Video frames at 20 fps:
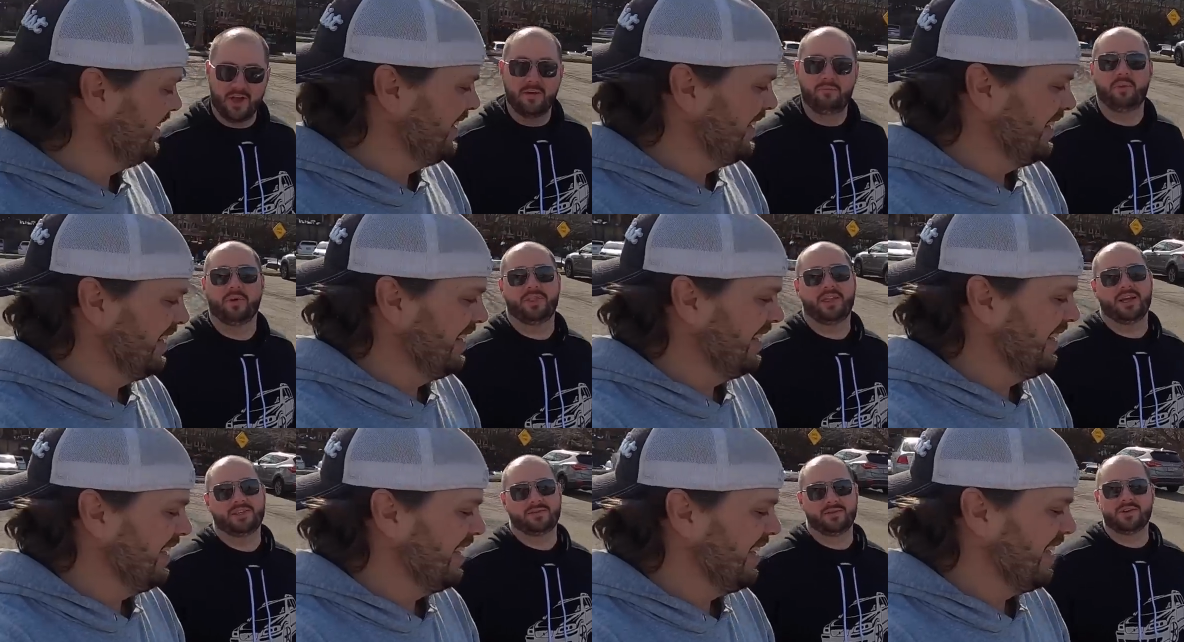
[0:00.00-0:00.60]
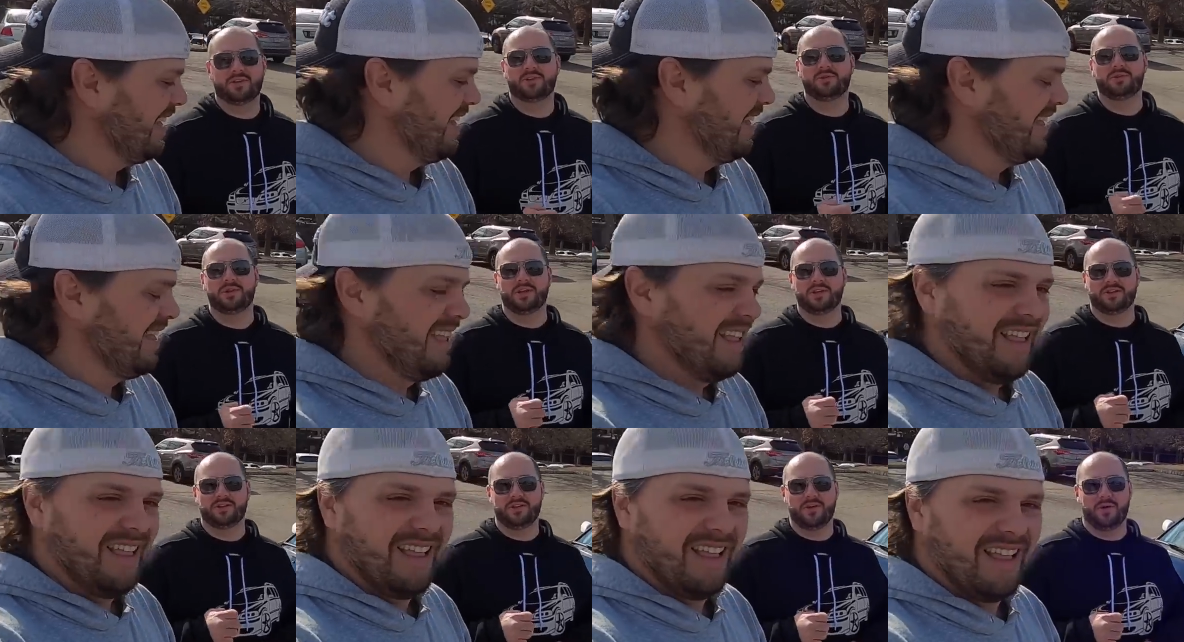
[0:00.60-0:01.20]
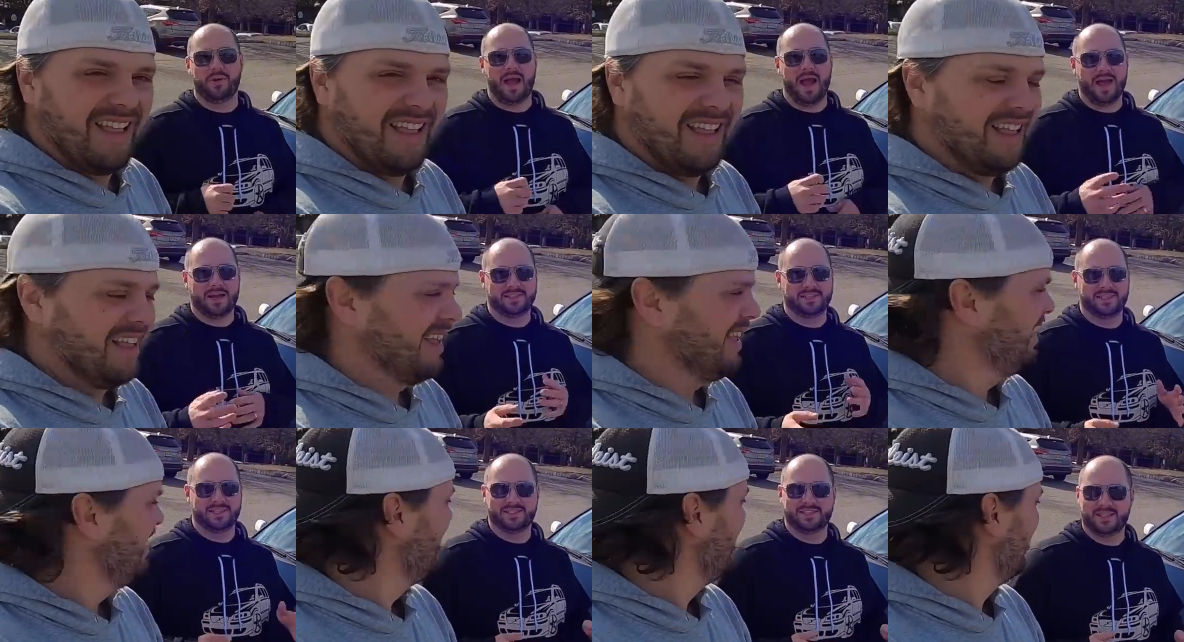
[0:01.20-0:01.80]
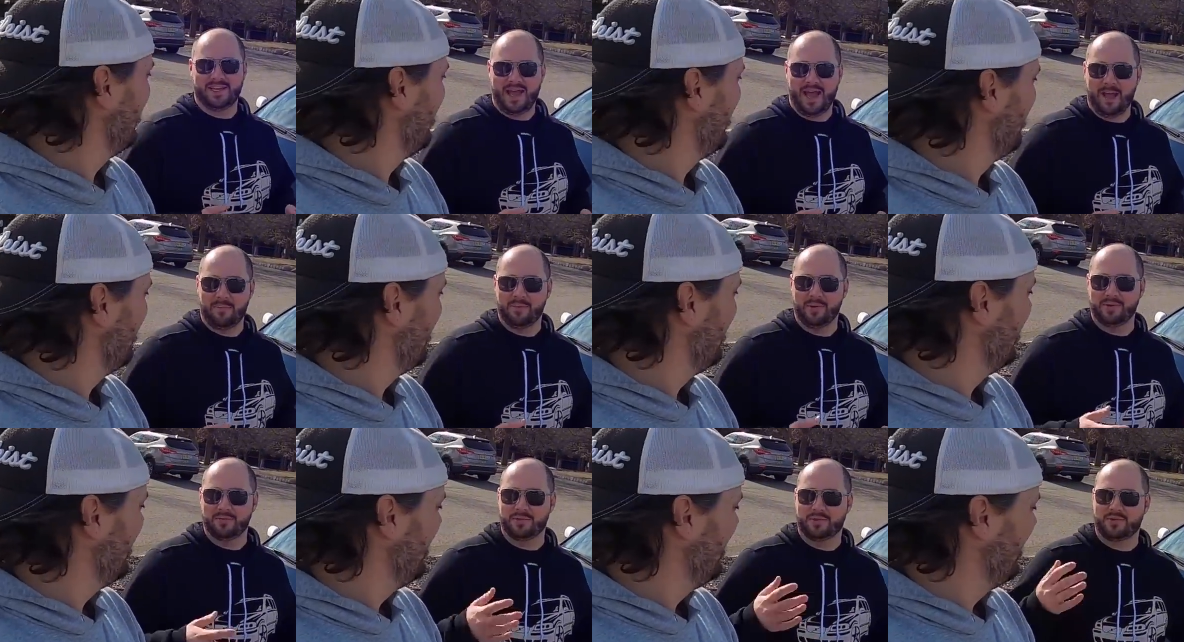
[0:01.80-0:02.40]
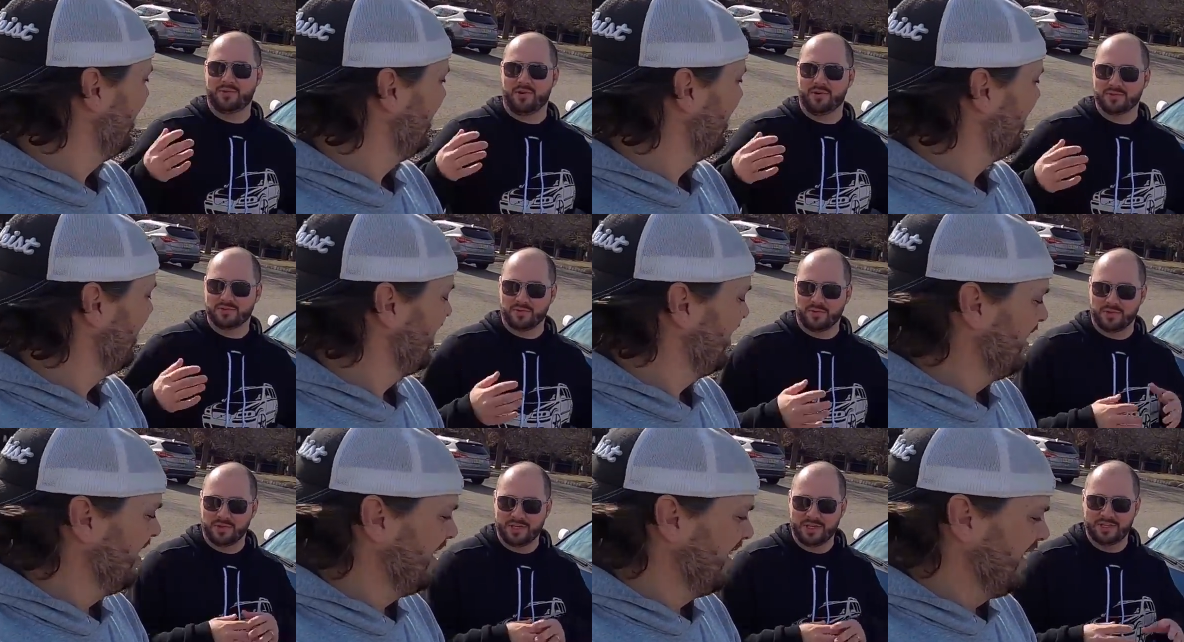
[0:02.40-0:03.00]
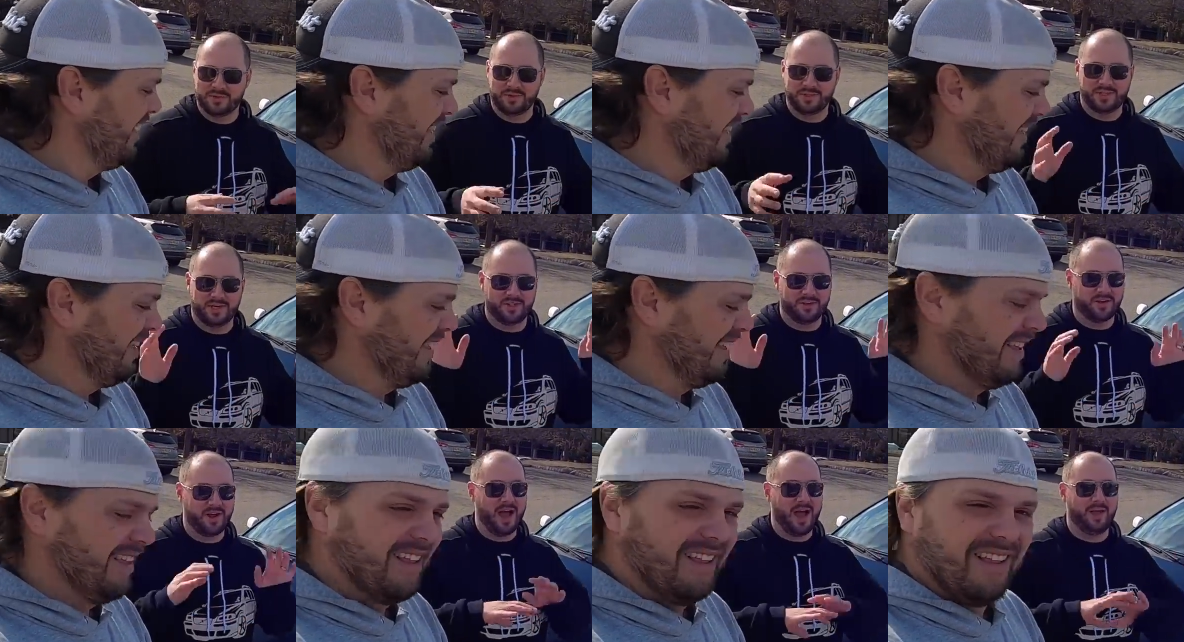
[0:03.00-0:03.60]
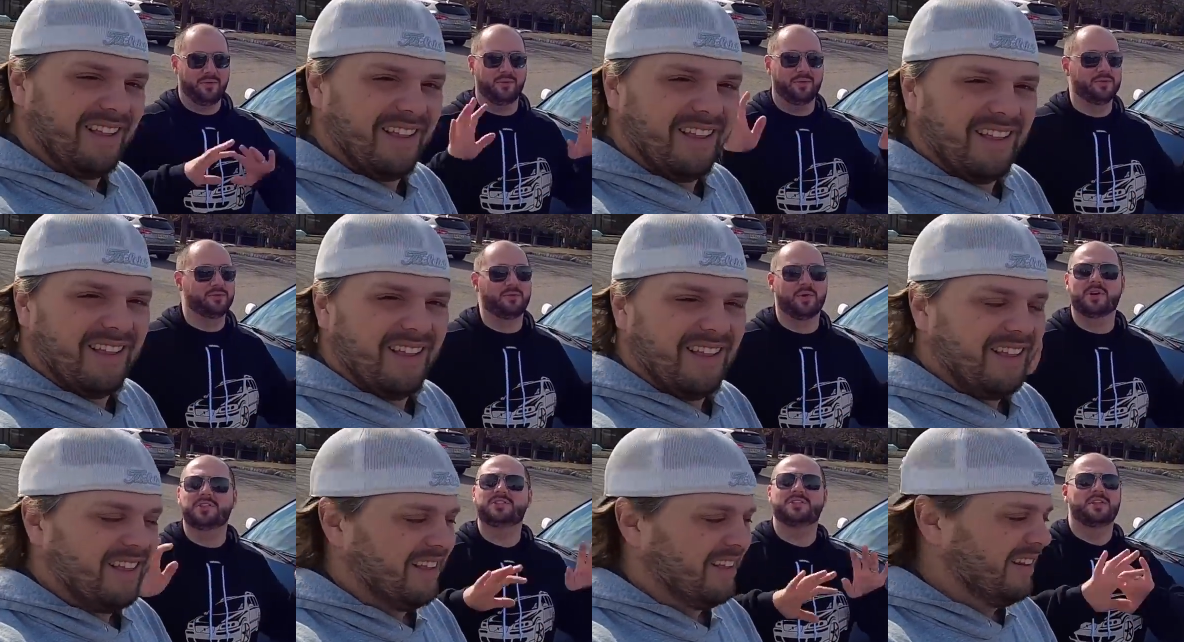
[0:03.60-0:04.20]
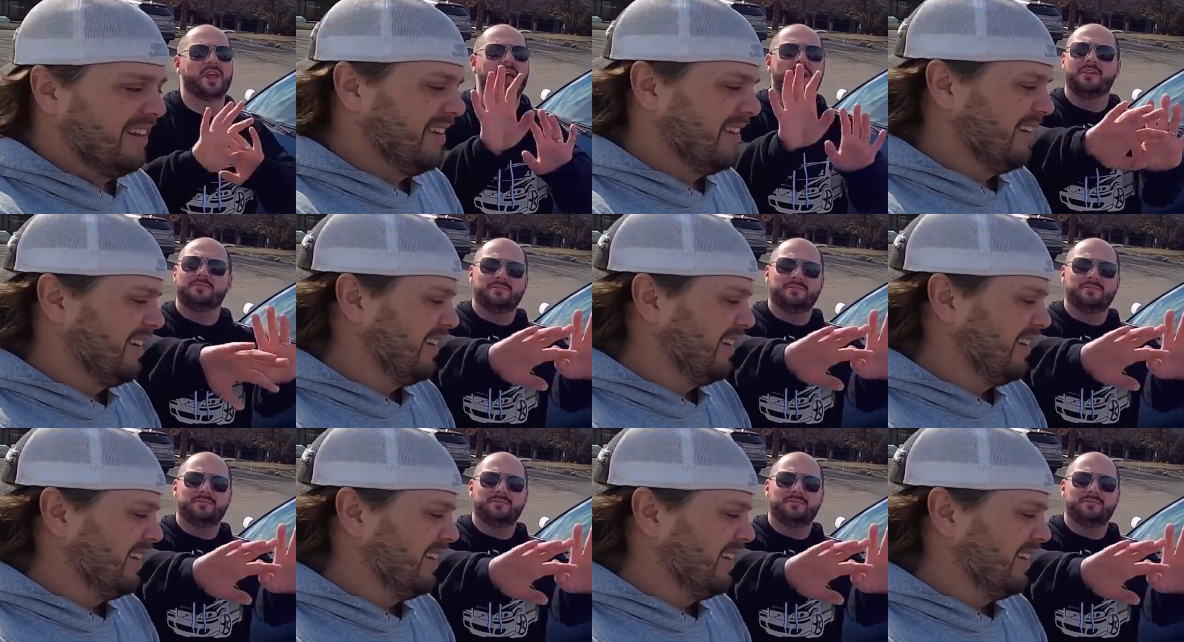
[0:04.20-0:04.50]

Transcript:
Speaker 1: uh, but that's including you know accidents that happened with cars rolling into each other. we're we're just,